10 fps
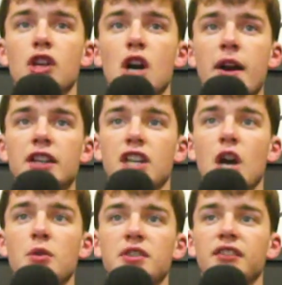Croatia
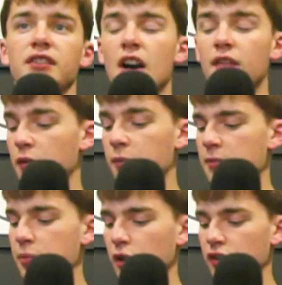coaching staff who have
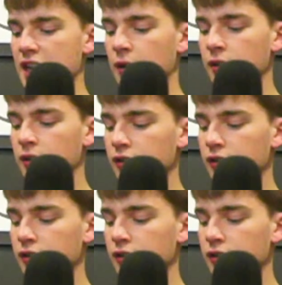been booked now.